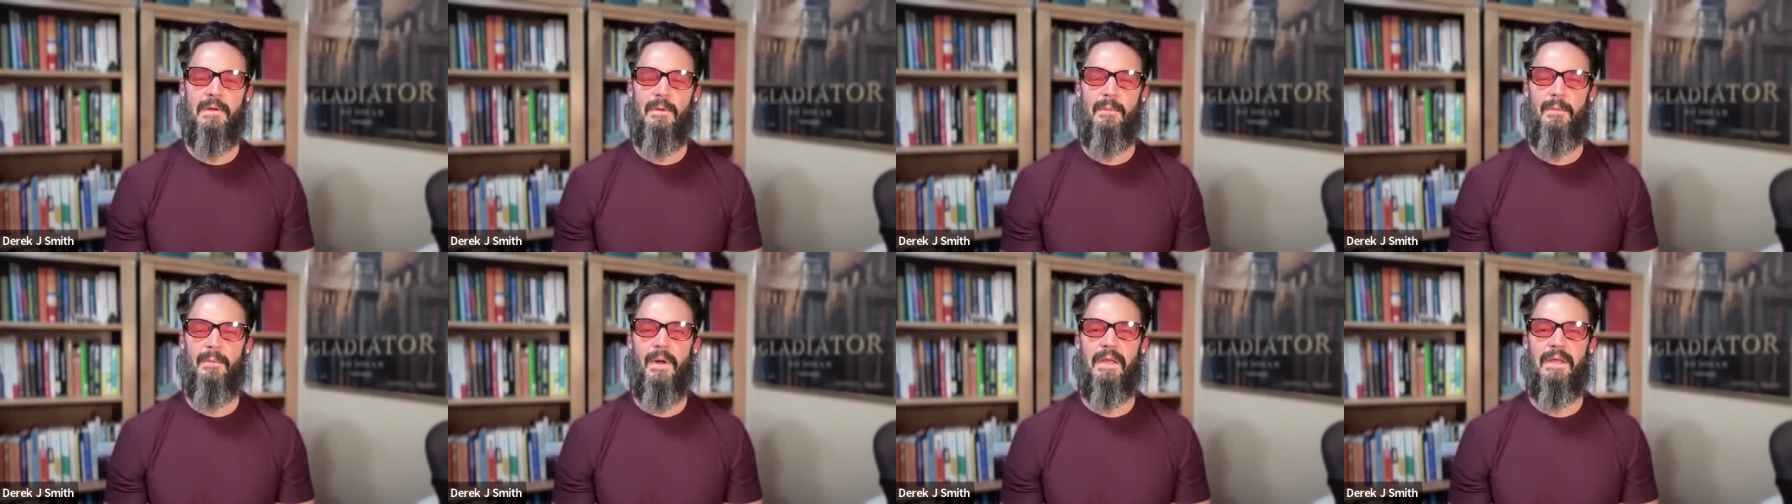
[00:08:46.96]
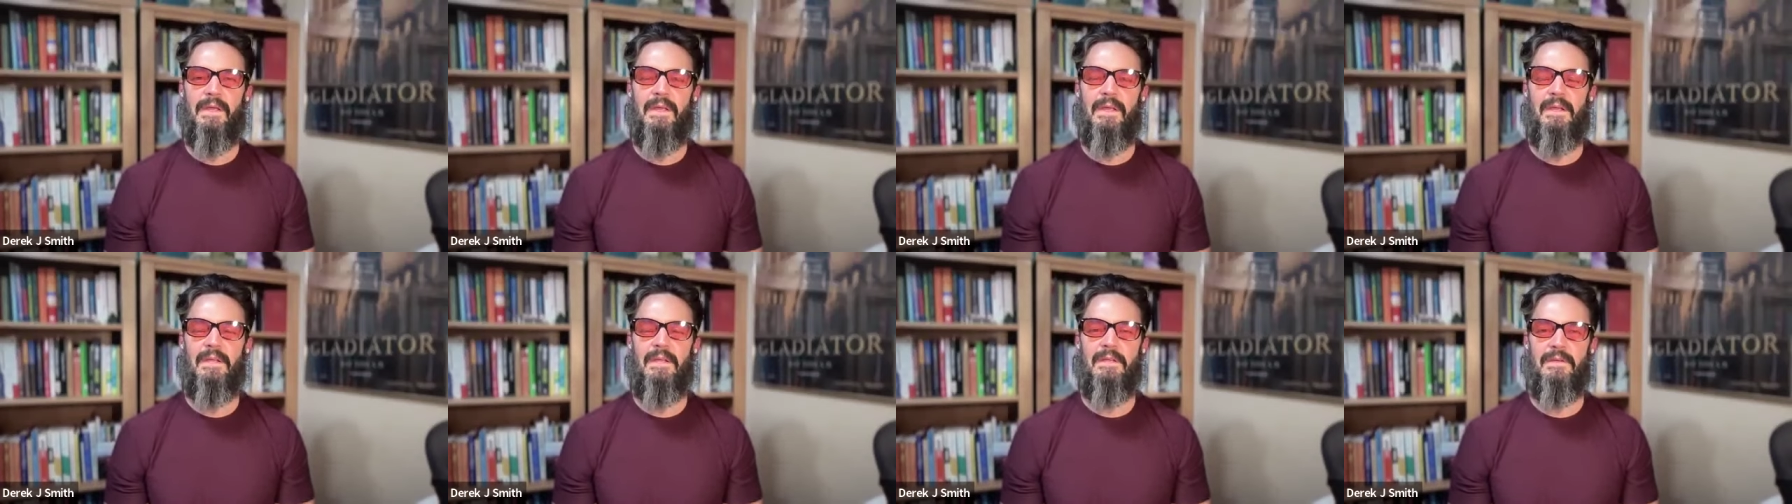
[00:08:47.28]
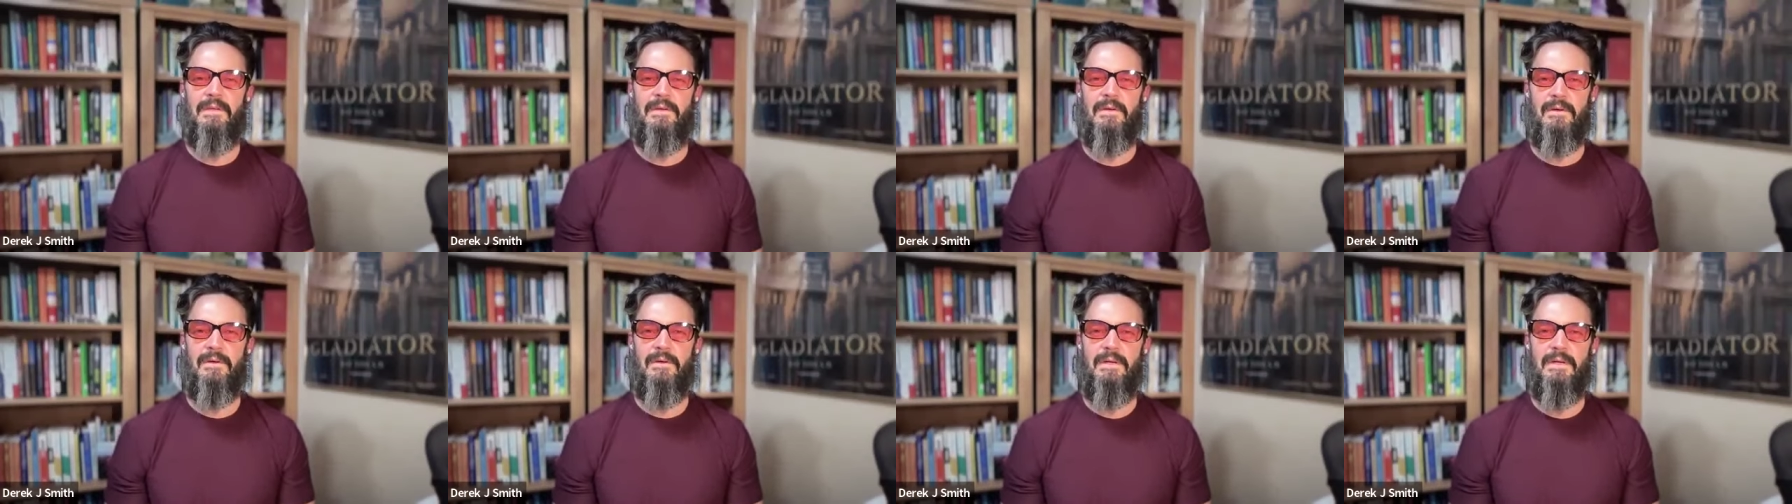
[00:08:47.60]
And so by
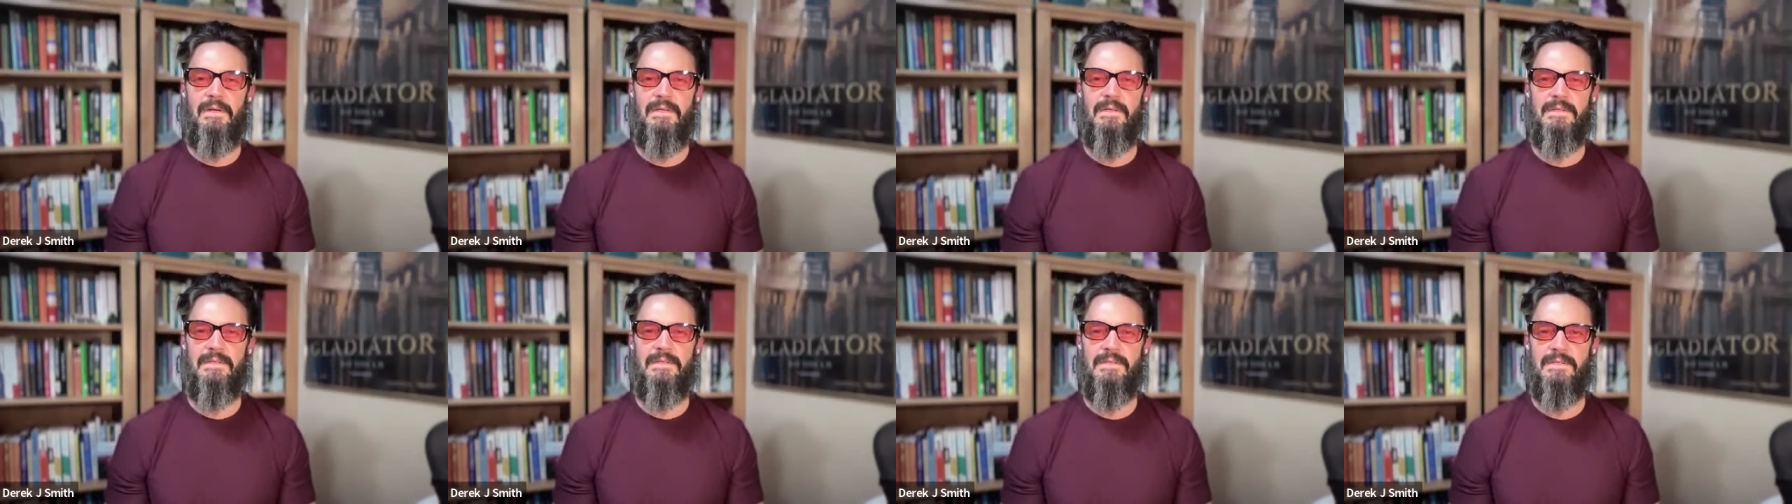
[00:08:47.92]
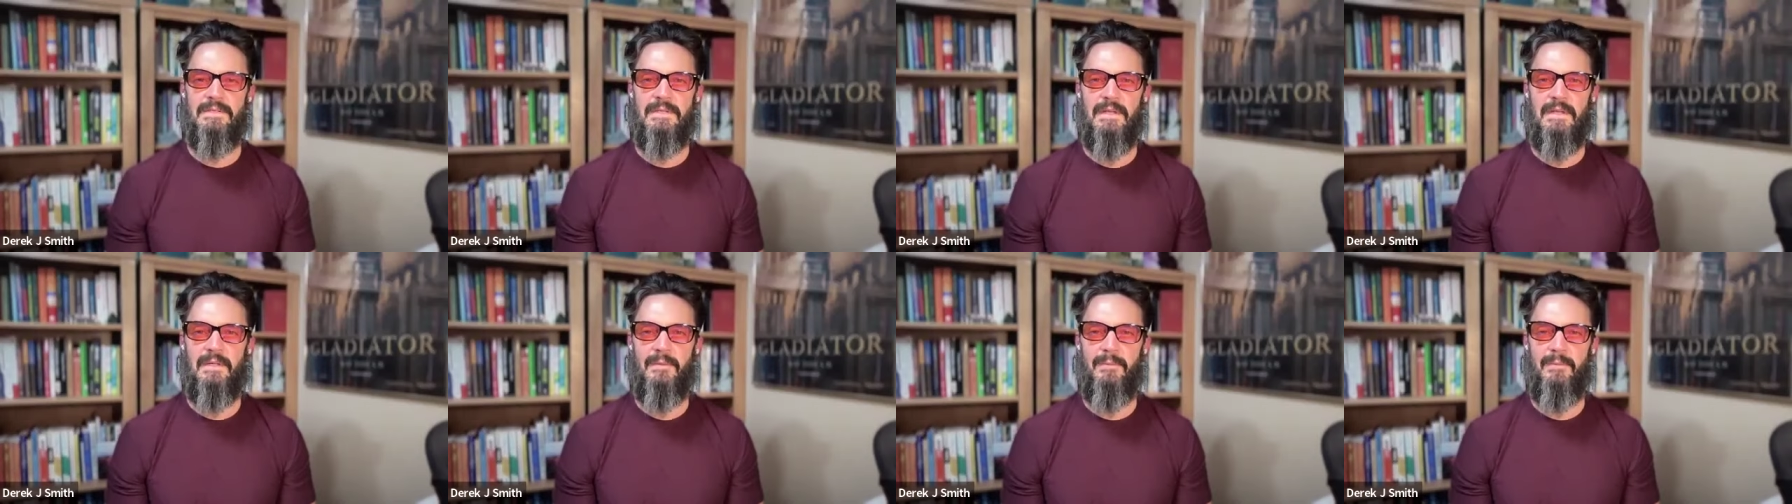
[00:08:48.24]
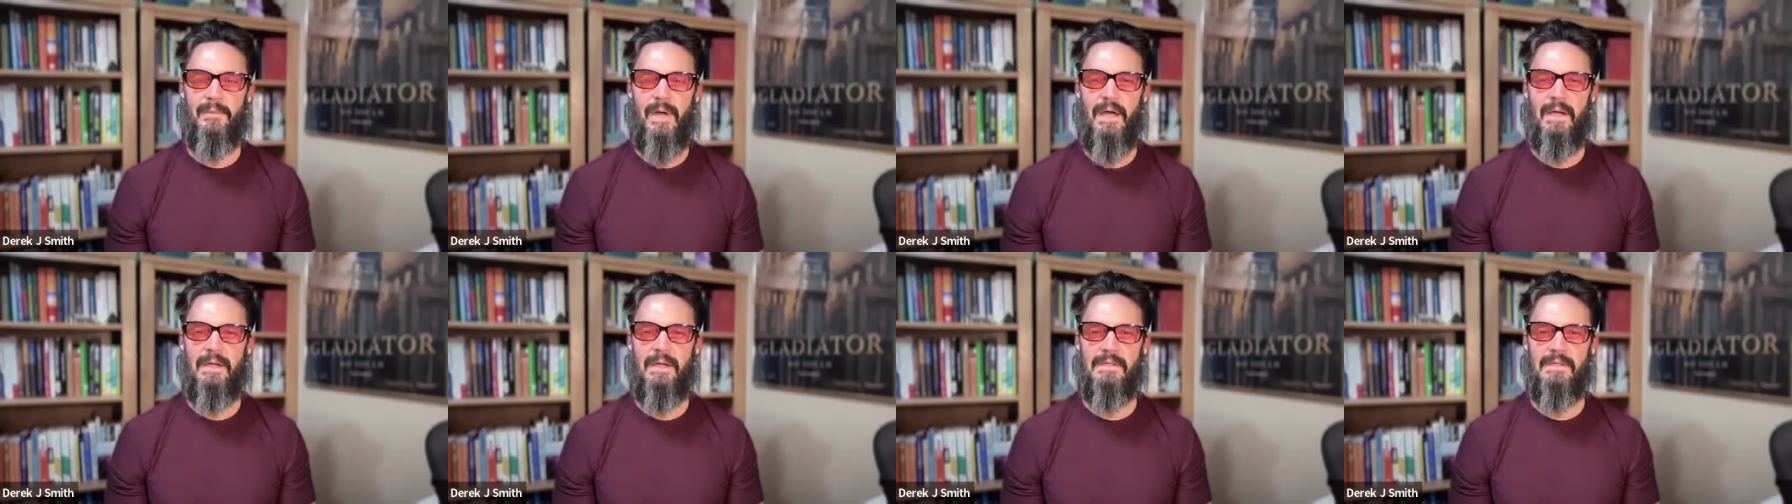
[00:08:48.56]
getting curious and
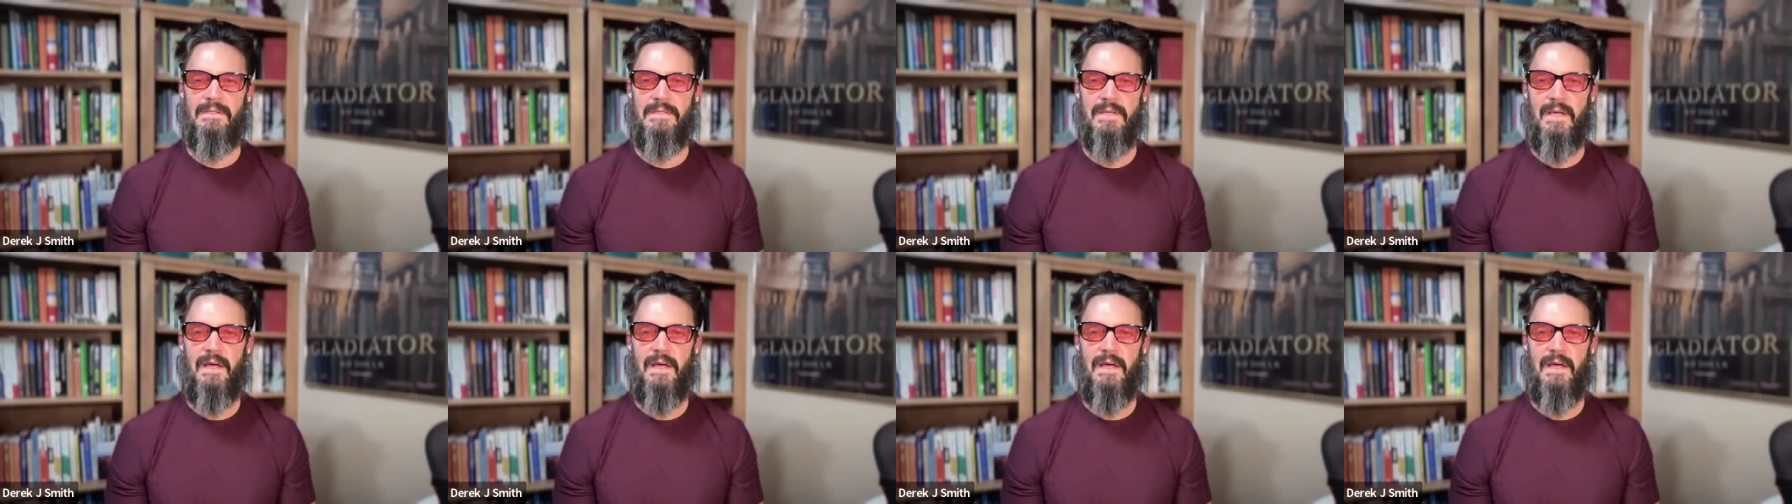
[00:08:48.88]
sitting back